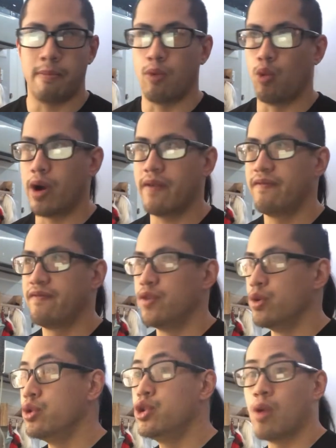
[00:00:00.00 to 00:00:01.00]
what
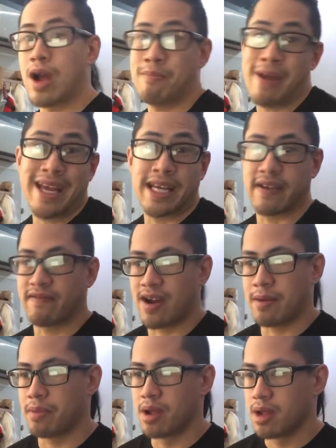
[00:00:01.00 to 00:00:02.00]
food do I make if
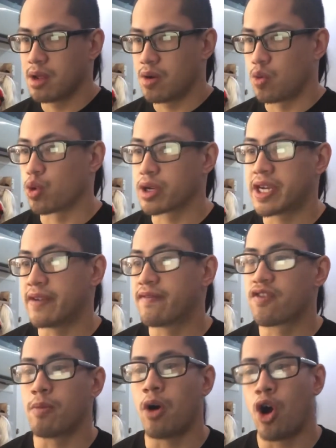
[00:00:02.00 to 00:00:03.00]
I'm working
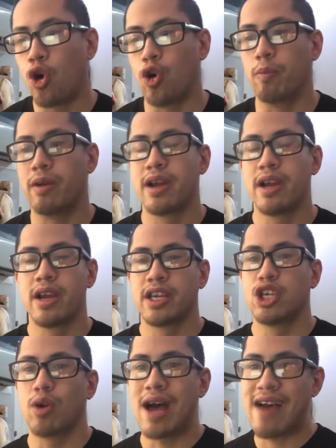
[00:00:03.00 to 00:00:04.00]
from home.
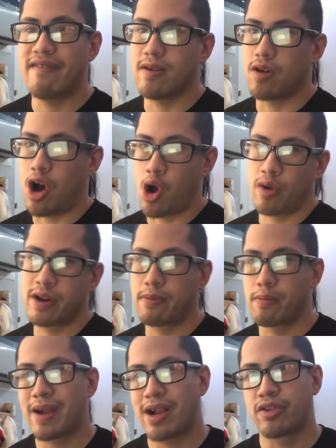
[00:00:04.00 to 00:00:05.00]
You'll have it already
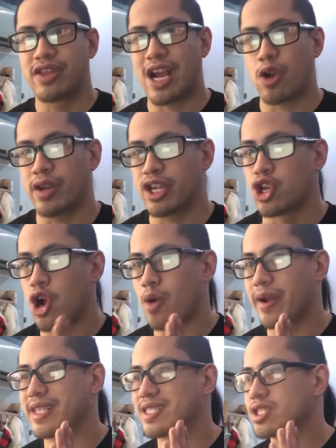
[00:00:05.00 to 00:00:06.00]
prepared there, and you can
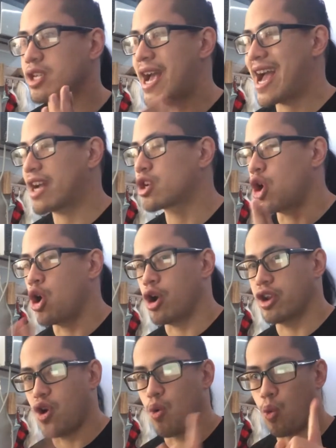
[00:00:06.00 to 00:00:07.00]
already tack
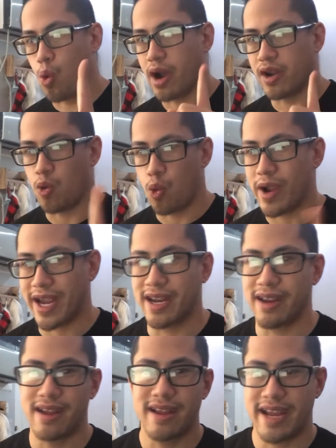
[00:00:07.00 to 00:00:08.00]
on one win
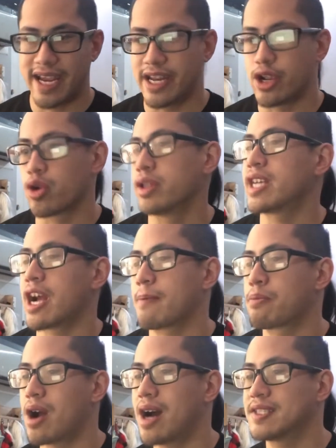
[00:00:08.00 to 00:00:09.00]
in your entire
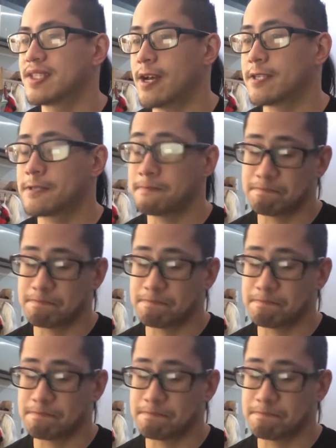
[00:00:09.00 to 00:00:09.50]
process.